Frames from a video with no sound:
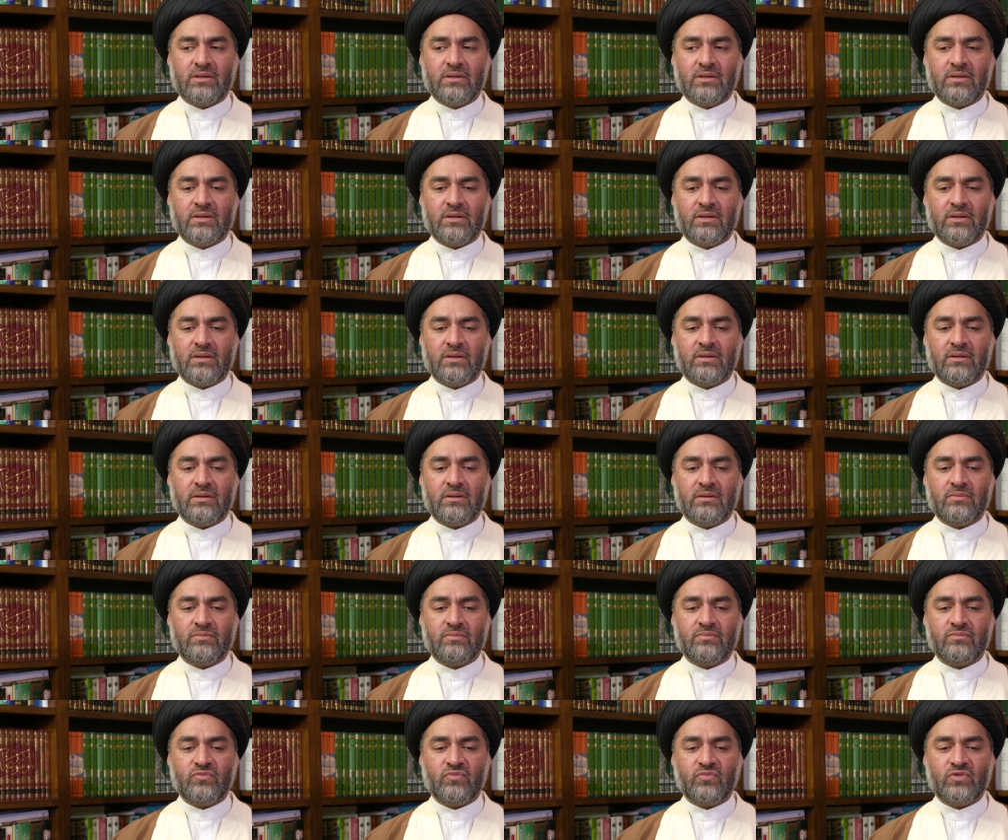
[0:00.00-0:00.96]

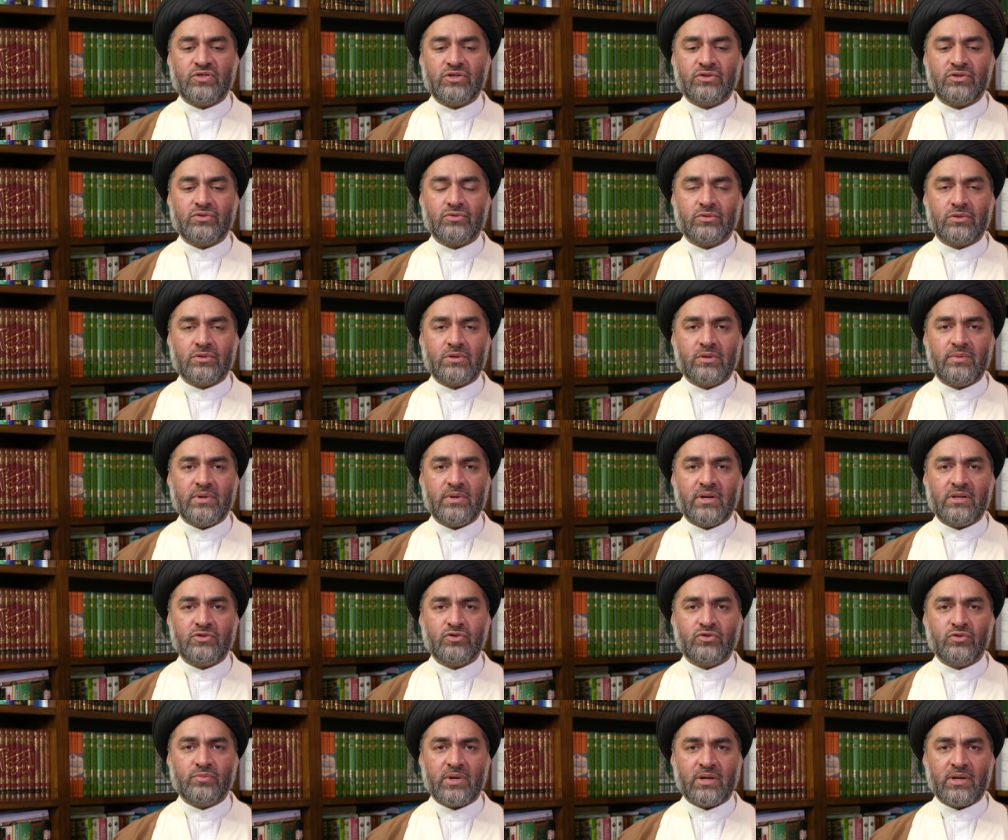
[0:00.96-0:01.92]
um, which is known to Al
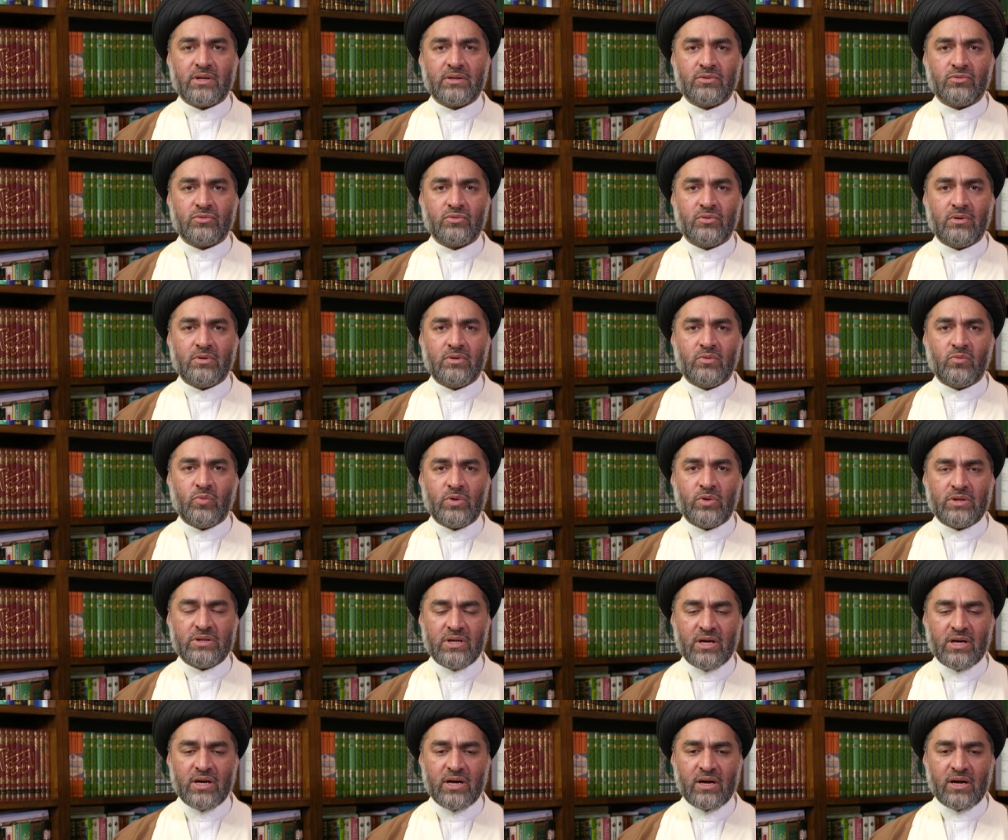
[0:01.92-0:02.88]
Jumatul
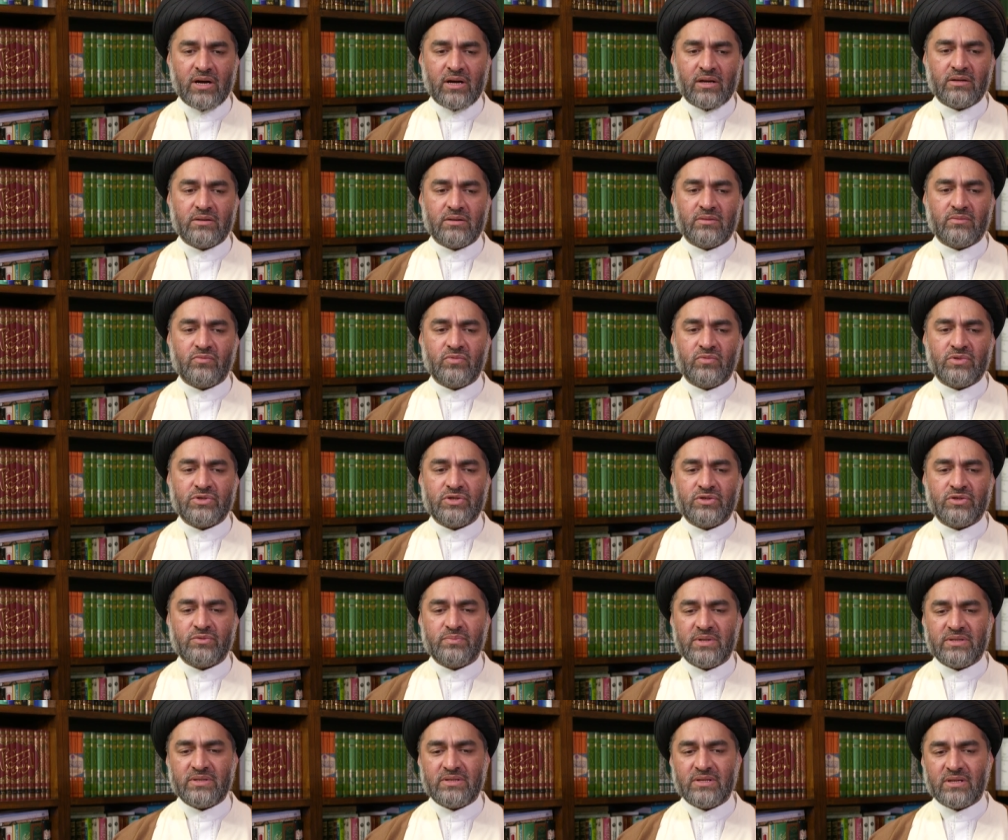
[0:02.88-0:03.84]
Wada, which
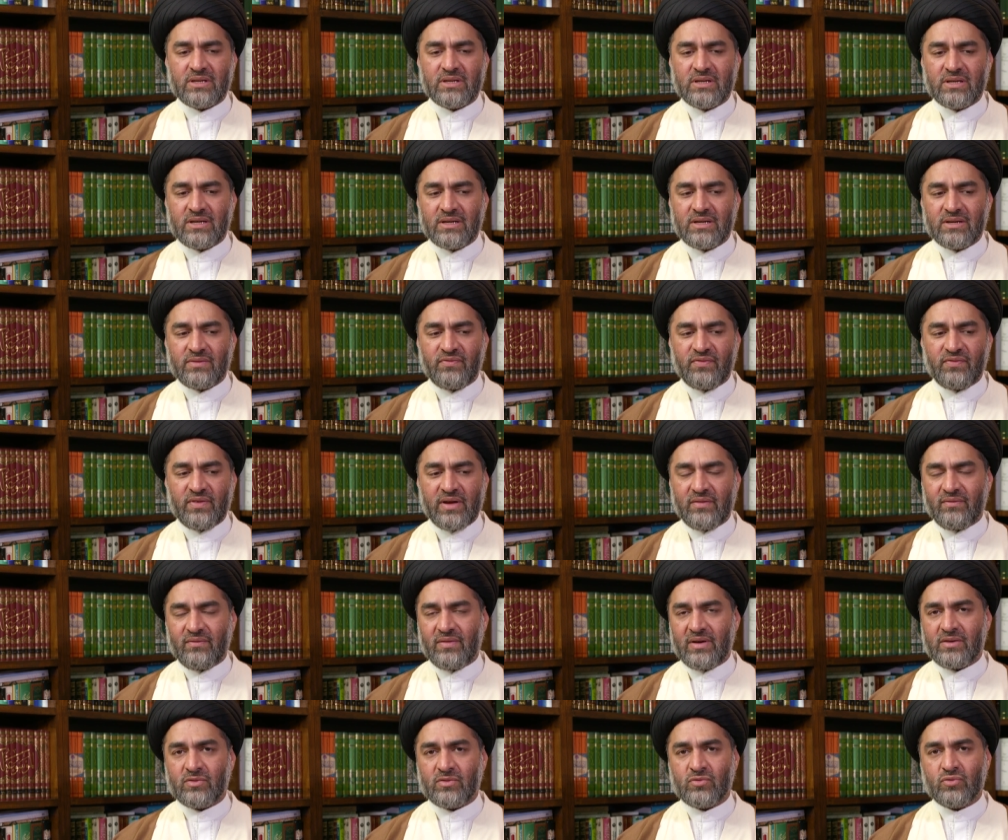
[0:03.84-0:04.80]
is basically
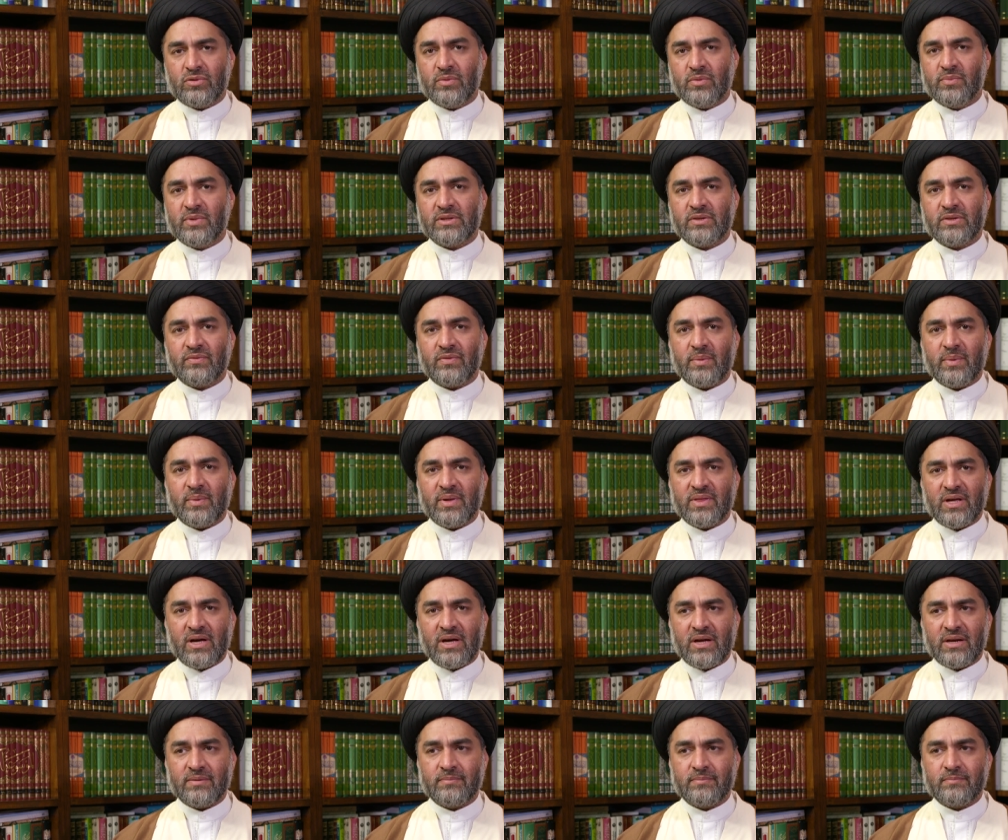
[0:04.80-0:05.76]
farewell to the month of
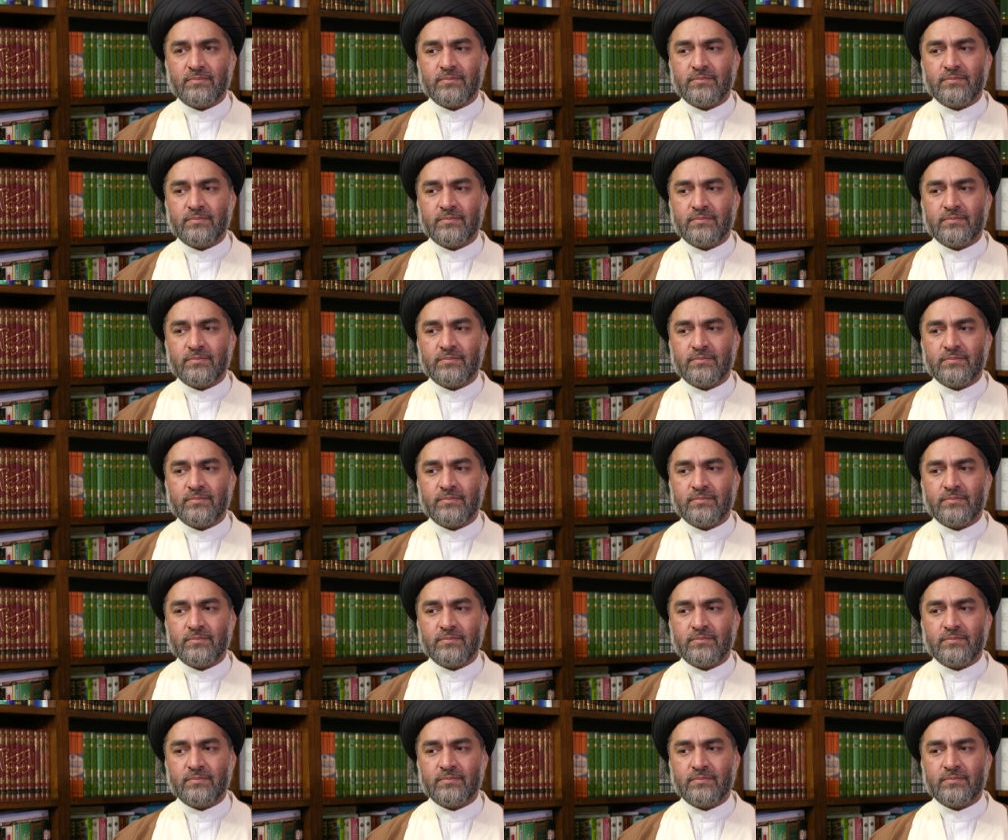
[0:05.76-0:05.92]
Ramadan.